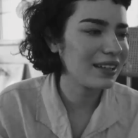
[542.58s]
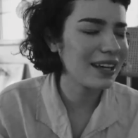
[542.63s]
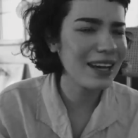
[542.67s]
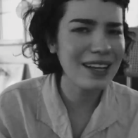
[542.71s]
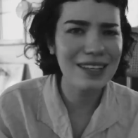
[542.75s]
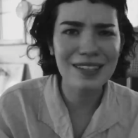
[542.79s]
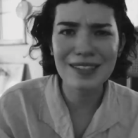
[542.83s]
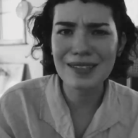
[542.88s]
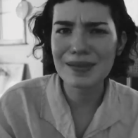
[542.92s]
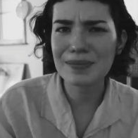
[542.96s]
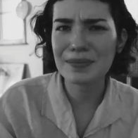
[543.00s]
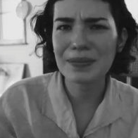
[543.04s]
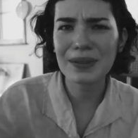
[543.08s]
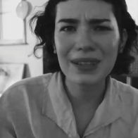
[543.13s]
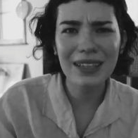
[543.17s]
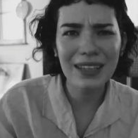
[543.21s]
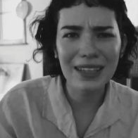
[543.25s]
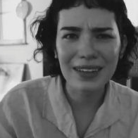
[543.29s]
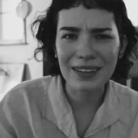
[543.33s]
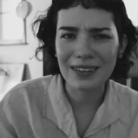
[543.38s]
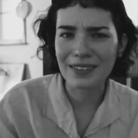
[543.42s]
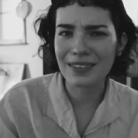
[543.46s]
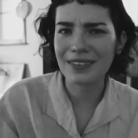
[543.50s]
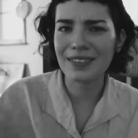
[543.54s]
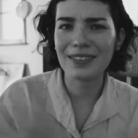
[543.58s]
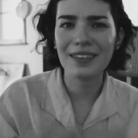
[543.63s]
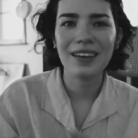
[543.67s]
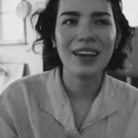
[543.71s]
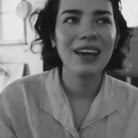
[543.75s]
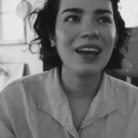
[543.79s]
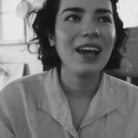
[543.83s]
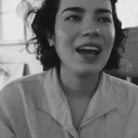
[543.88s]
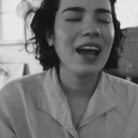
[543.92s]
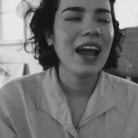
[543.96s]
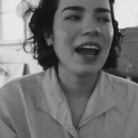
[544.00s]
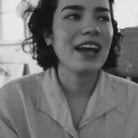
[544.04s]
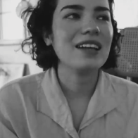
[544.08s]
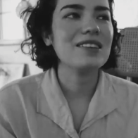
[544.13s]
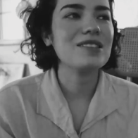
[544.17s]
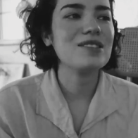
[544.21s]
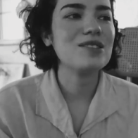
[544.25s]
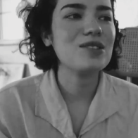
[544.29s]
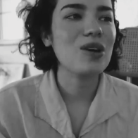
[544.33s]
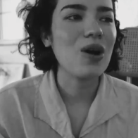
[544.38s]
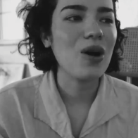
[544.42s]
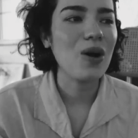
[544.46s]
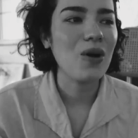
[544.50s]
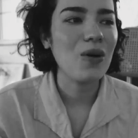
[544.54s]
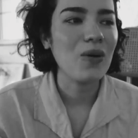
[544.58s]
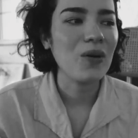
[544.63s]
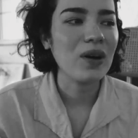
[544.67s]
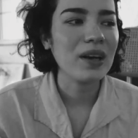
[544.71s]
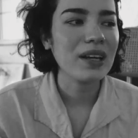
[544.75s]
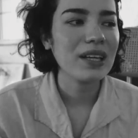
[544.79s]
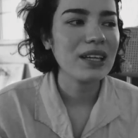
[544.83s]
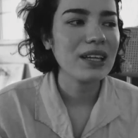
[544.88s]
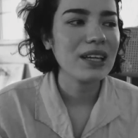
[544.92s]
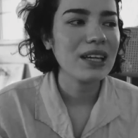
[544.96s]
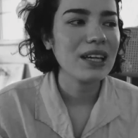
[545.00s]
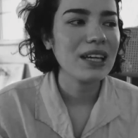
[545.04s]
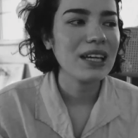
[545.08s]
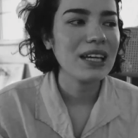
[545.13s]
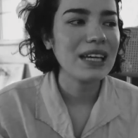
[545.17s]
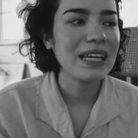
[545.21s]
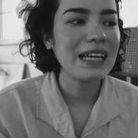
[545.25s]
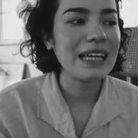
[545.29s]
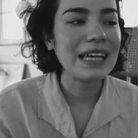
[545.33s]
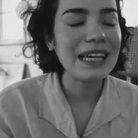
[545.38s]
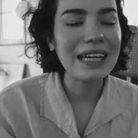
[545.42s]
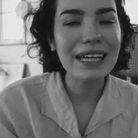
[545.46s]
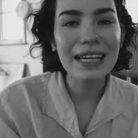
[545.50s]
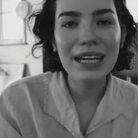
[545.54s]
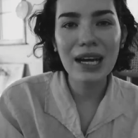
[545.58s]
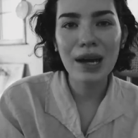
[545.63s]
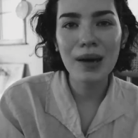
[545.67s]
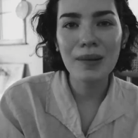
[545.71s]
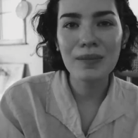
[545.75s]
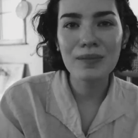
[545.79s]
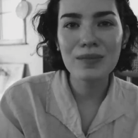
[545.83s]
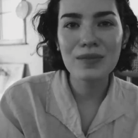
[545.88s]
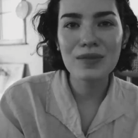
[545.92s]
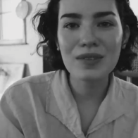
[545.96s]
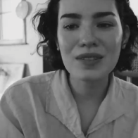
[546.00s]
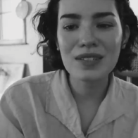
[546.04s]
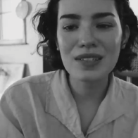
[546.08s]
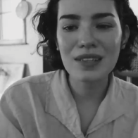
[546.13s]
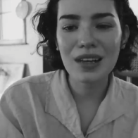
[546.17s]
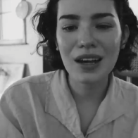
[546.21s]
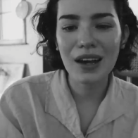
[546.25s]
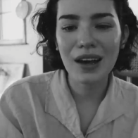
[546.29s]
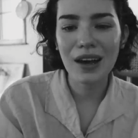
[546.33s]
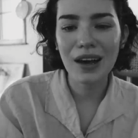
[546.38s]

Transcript: yes, please. And so he comes